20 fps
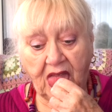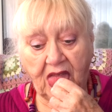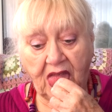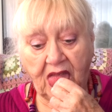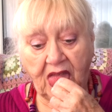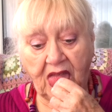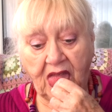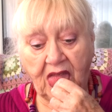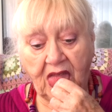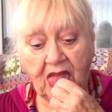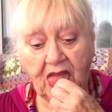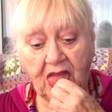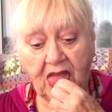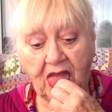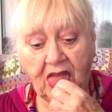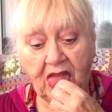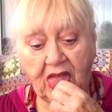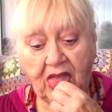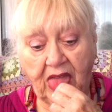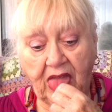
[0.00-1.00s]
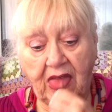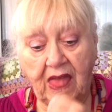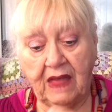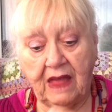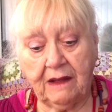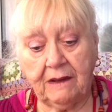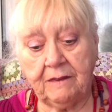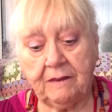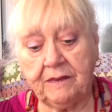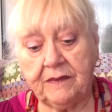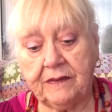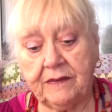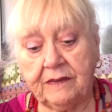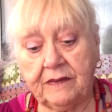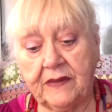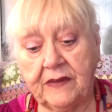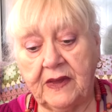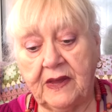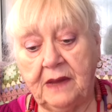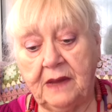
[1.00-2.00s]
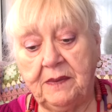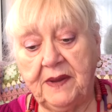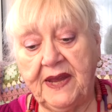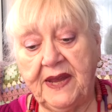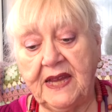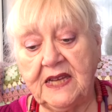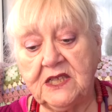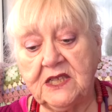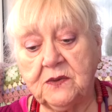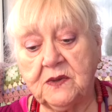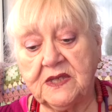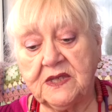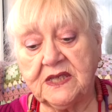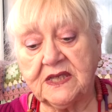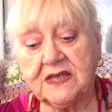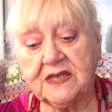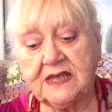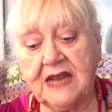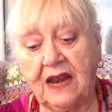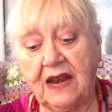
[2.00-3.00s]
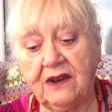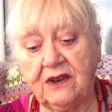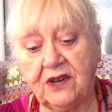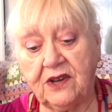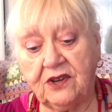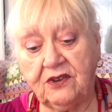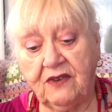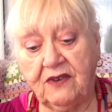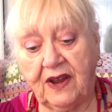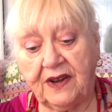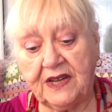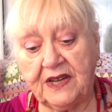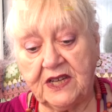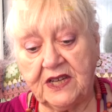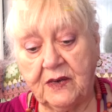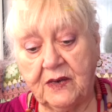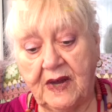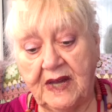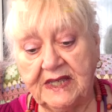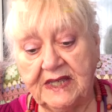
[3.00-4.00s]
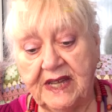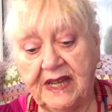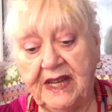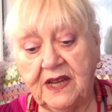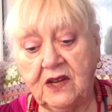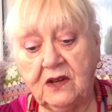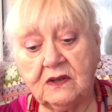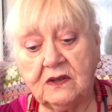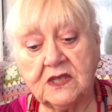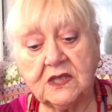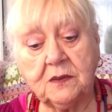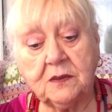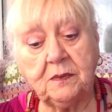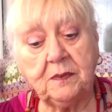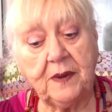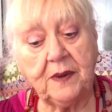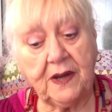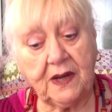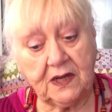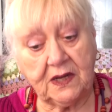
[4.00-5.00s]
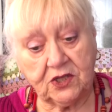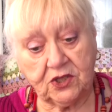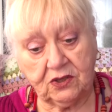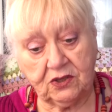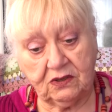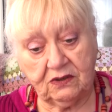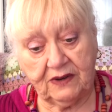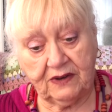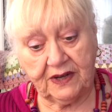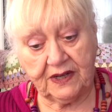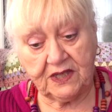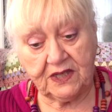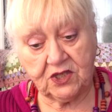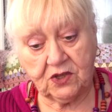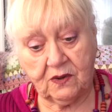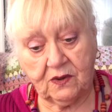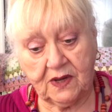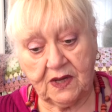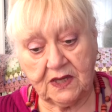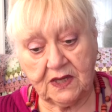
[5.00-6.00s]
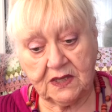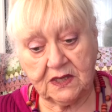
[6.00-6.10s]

Uh huh. It begins with standard granny squares, then it goes to partial granny squares.